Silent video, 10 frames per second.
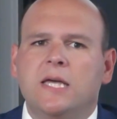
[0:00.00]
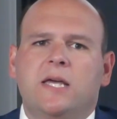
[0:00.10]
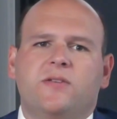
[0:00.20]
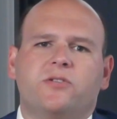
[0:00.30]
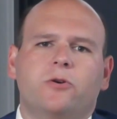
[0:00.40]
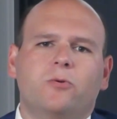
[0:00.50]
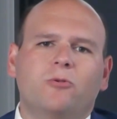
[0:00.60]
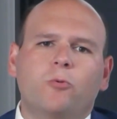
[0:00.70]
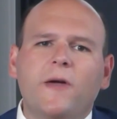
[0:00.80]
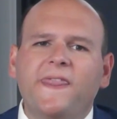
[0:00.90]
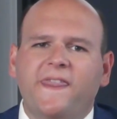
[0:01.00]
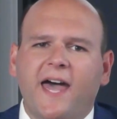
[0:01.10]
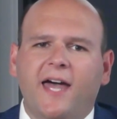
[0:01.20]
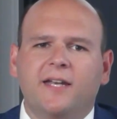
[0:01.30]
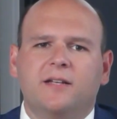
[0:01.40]
So with
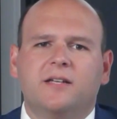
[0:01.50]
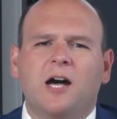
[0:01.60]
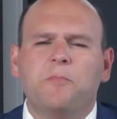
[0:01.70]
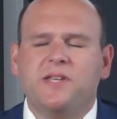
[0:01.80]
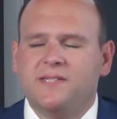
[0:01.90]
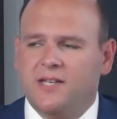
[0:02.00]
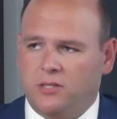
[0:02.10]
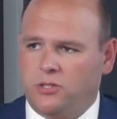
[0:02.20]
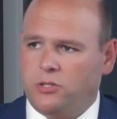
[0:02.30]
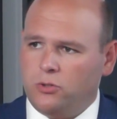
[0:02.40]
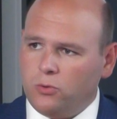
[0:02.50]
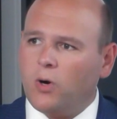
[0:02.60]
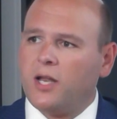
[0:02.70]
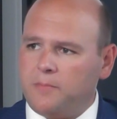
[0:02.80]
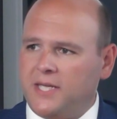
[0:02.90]
that, companies that do
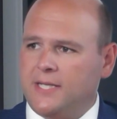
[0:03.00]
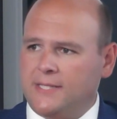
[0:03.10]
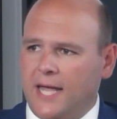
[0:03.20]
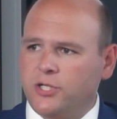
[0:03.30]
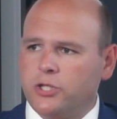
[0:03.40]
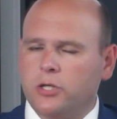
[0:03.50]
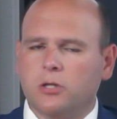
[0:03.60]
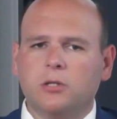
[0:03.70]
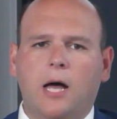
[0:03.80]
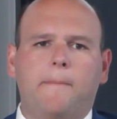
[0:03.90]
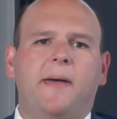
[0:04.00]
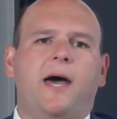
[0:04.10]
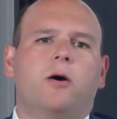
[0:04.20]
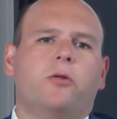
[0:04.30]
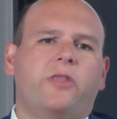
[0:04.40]
want to be intentional
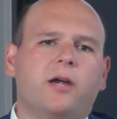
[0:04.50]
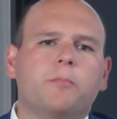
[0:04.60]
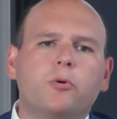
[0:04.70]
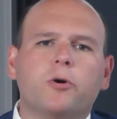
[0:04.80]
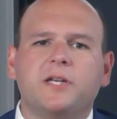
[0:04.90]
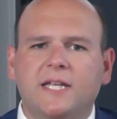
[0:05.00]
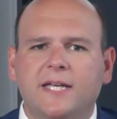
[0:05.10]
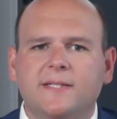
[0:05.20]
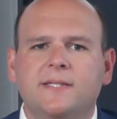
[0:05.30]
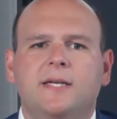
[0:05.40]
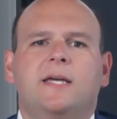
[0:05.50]
about their board needs,